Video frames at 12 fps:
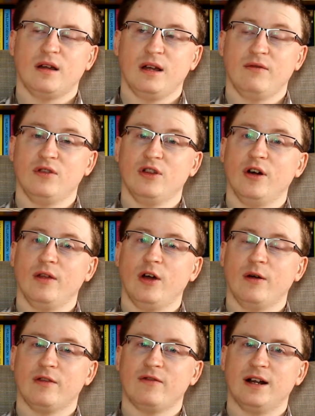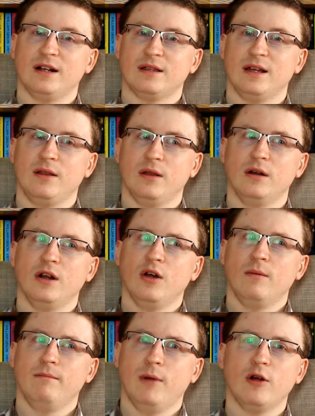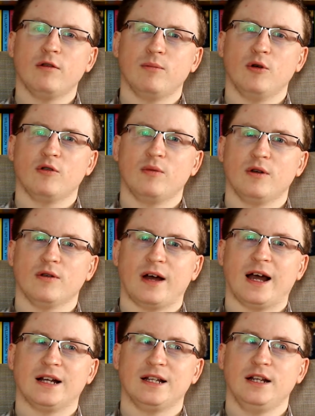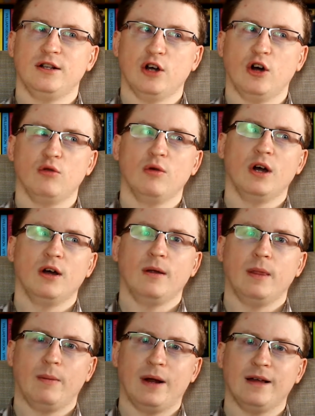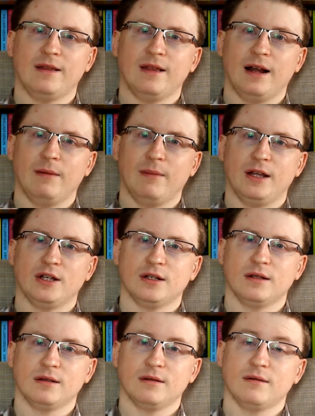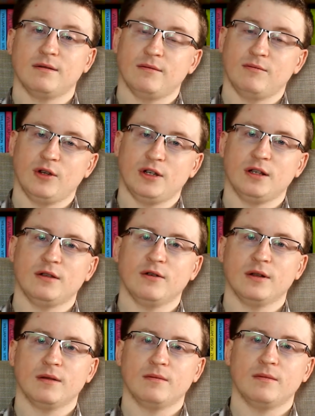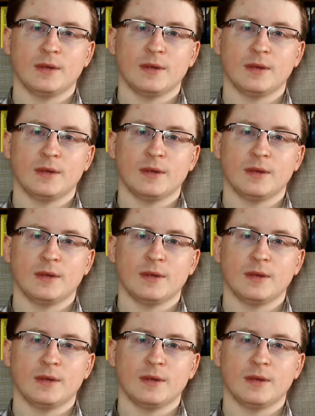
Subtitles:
even though it's fantasy, than most books, because I actually know the places that it mentions, which is nice.